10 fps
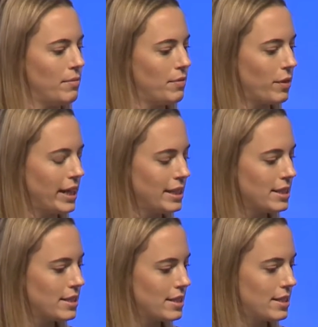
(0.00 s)
for
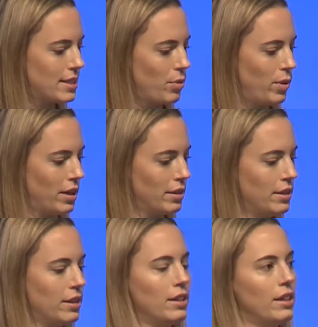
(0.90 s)
instance, the
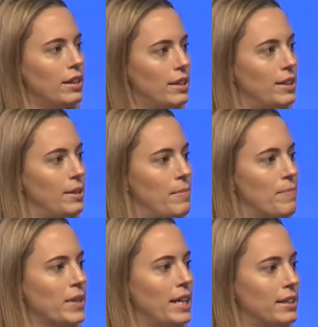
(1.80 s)
one
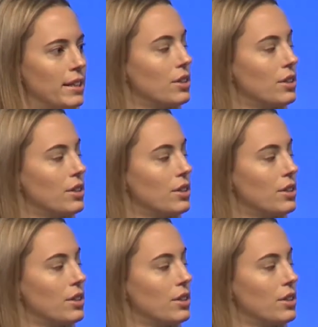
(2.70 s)
at the